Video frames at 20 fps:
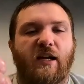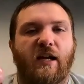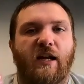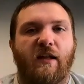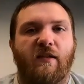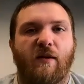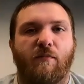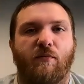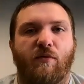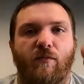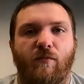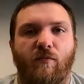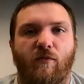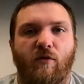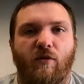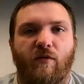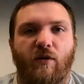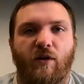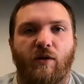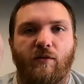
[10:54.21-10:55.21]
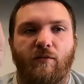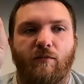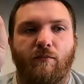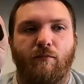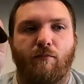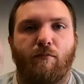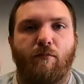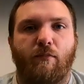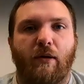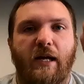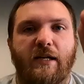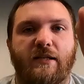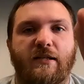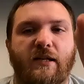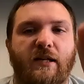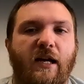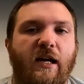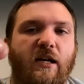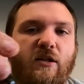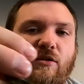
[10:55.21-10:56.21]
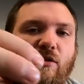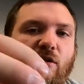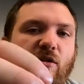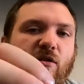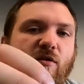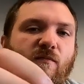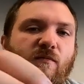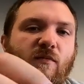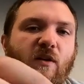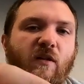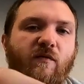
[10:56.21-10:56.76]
and they put more of a basic action.